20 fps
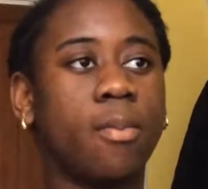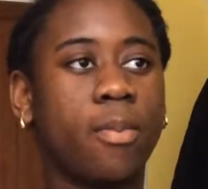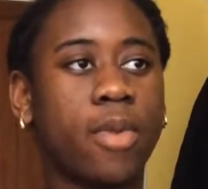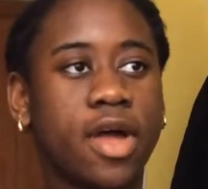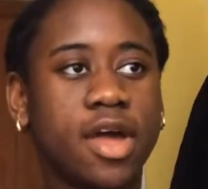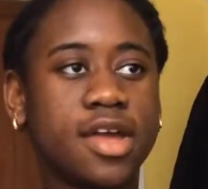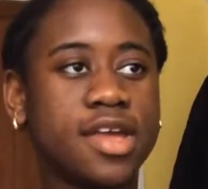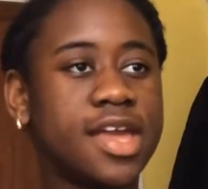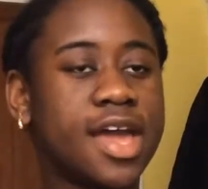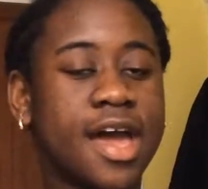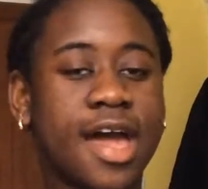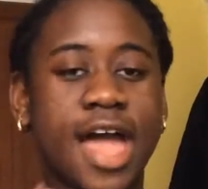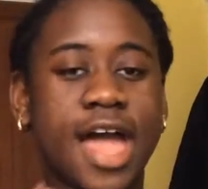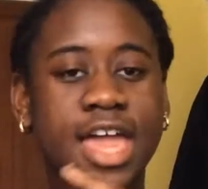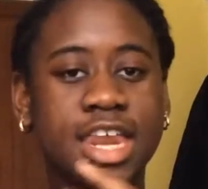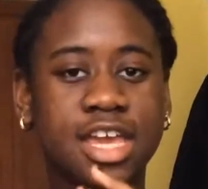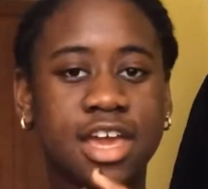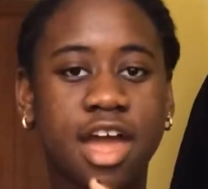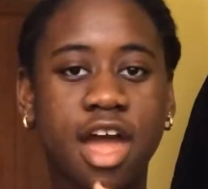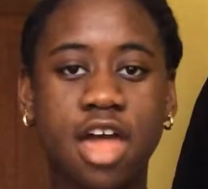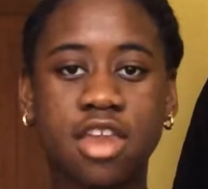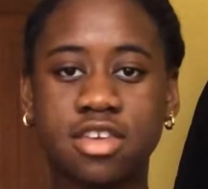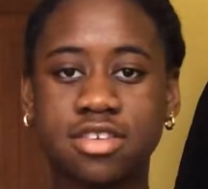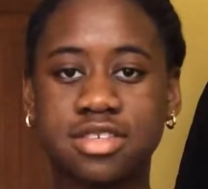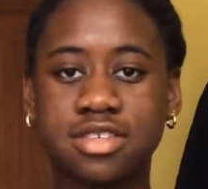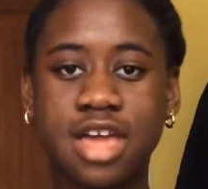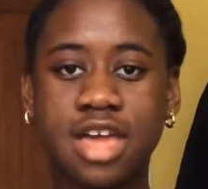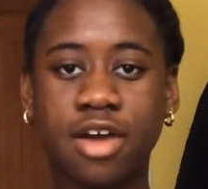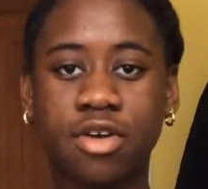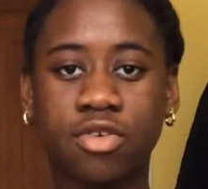But yeah, any kind of
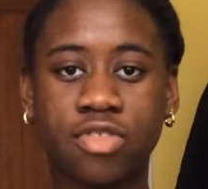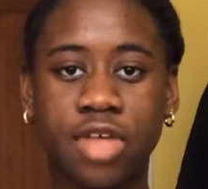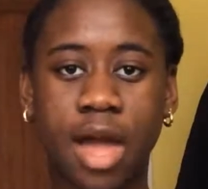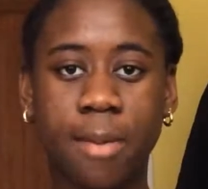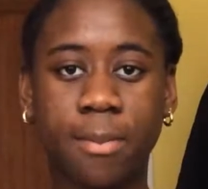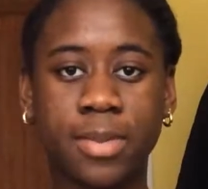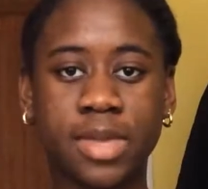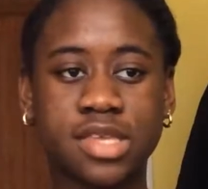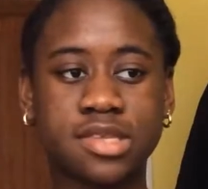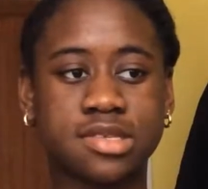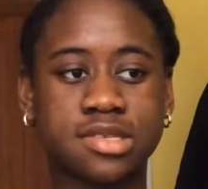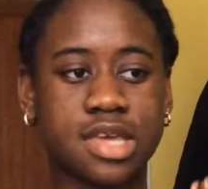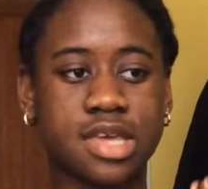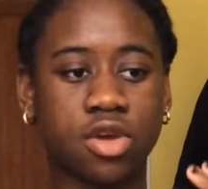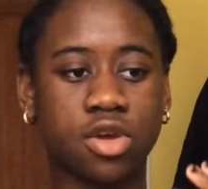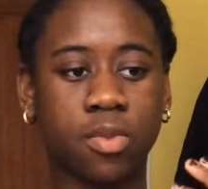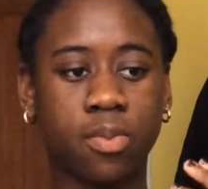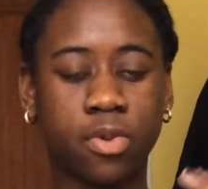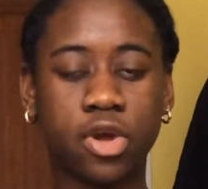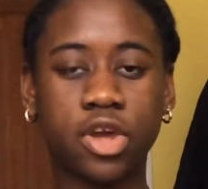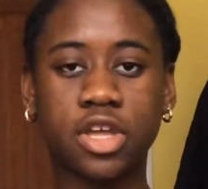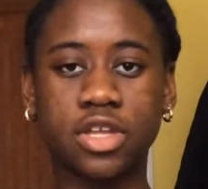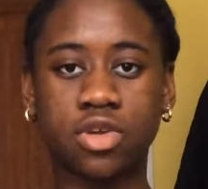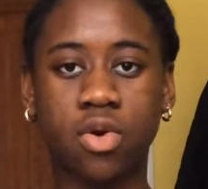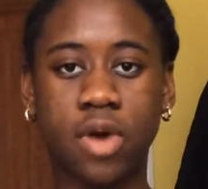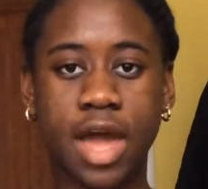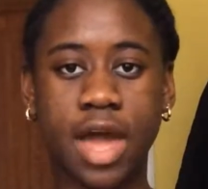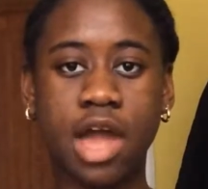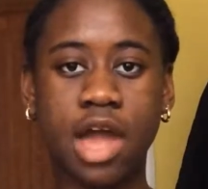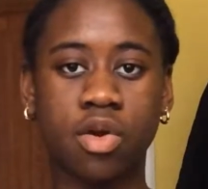style that means that you're putting
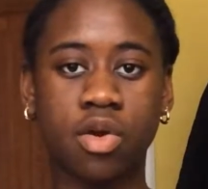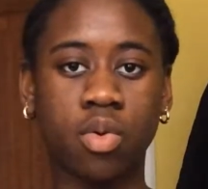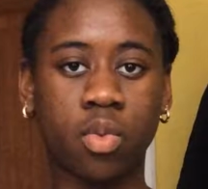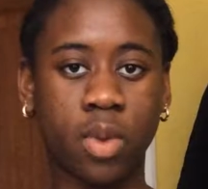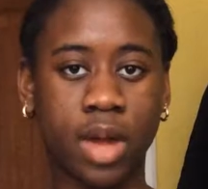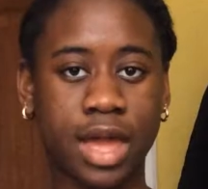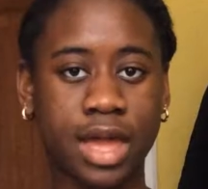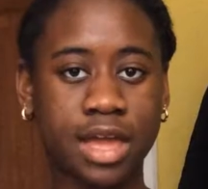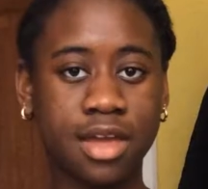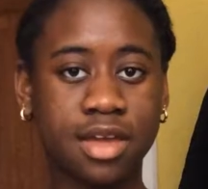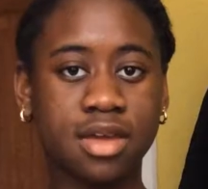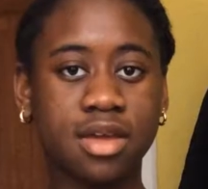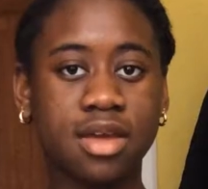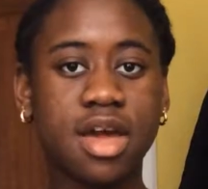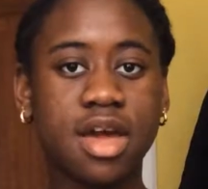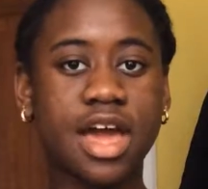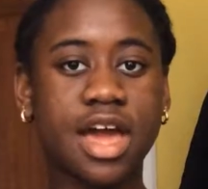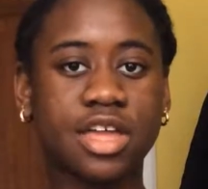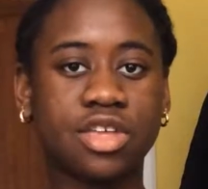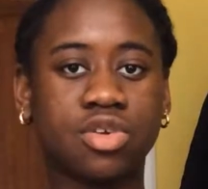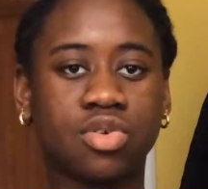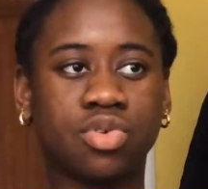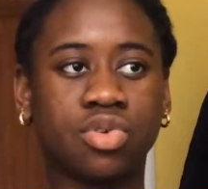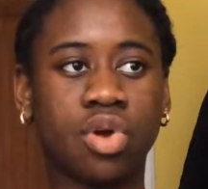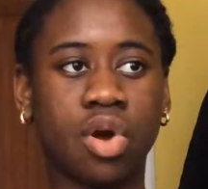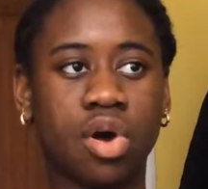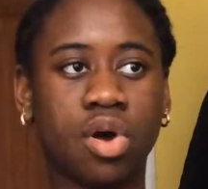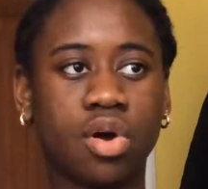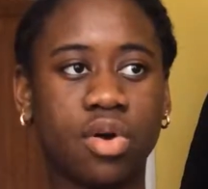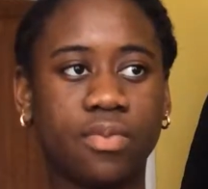your hair away and you're
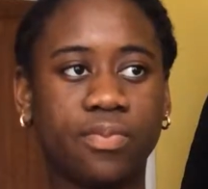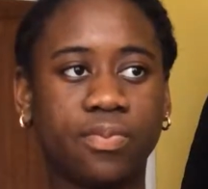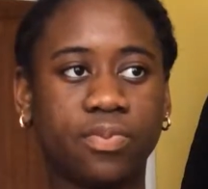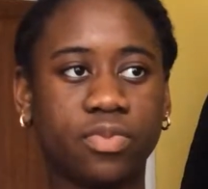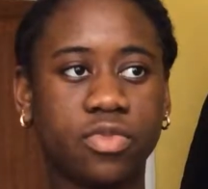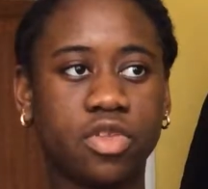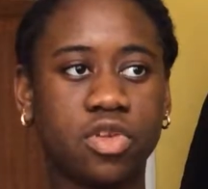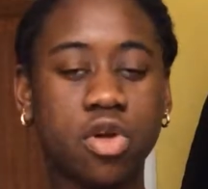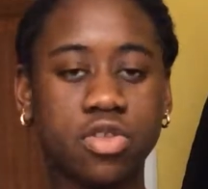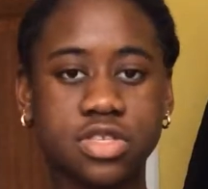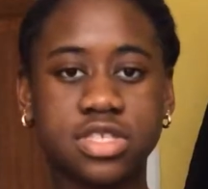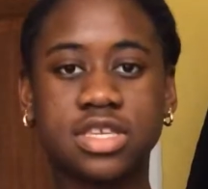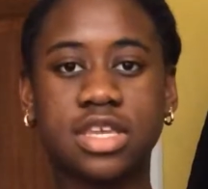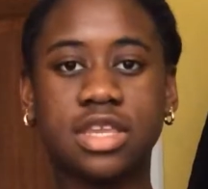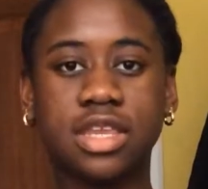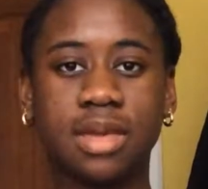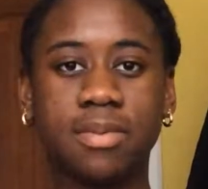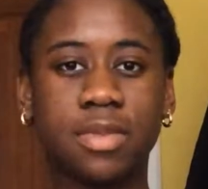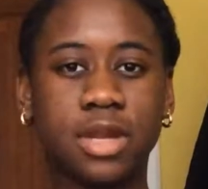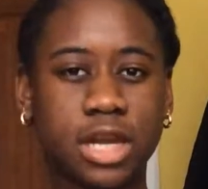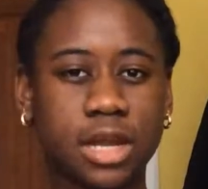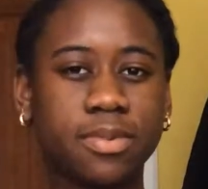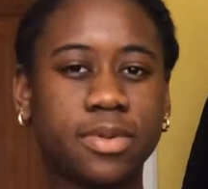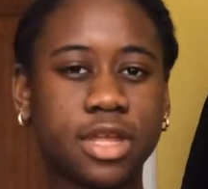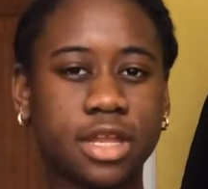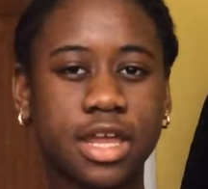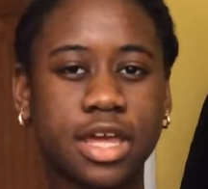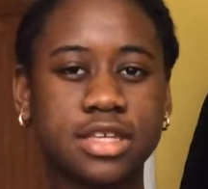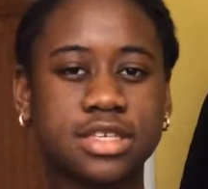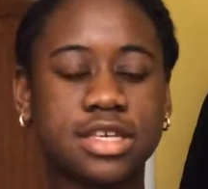not constantly
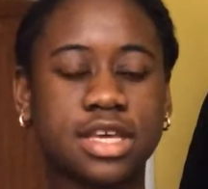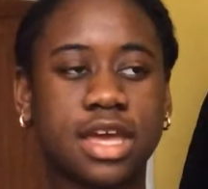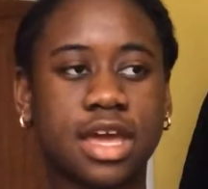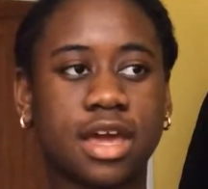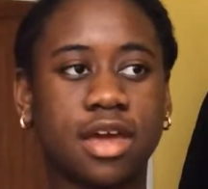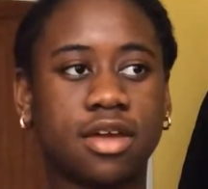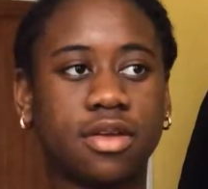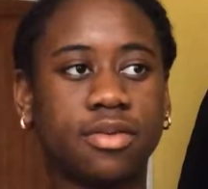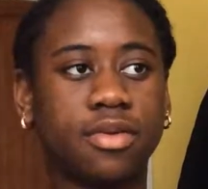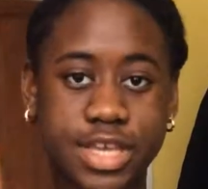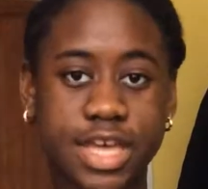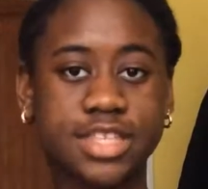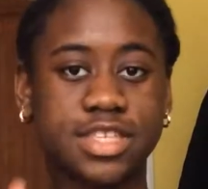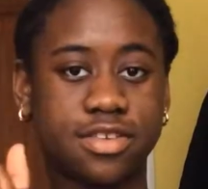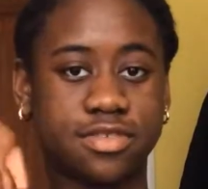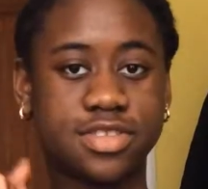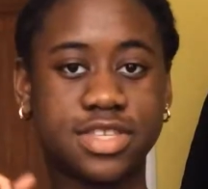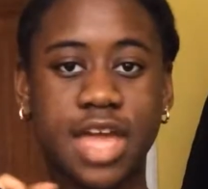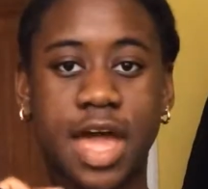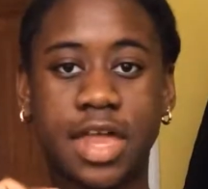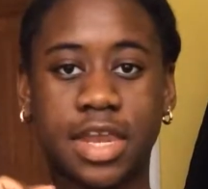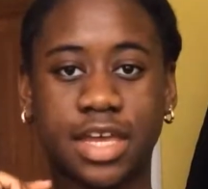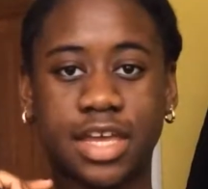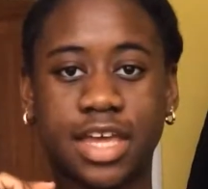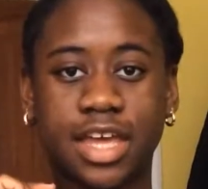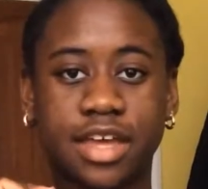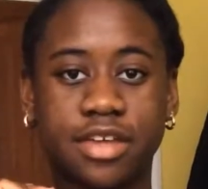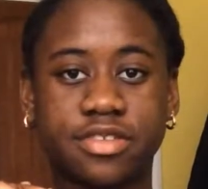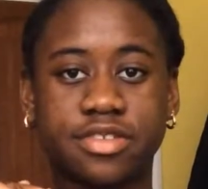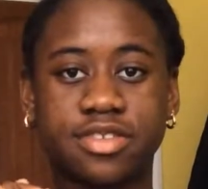manipulating it. Protective styling,
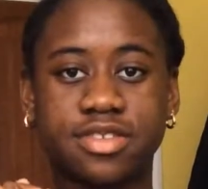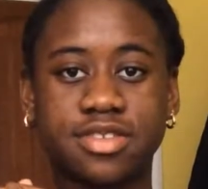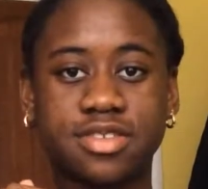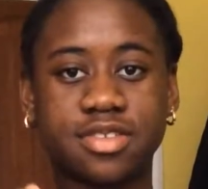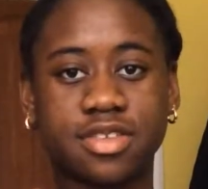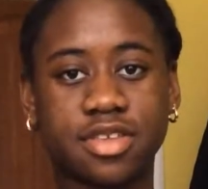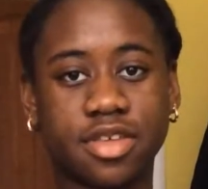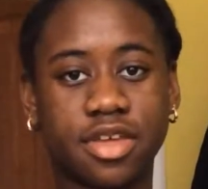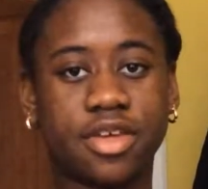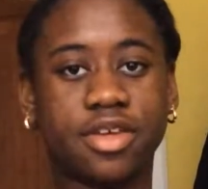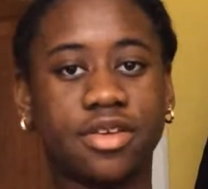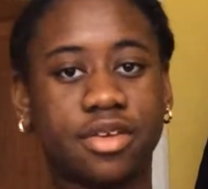kids.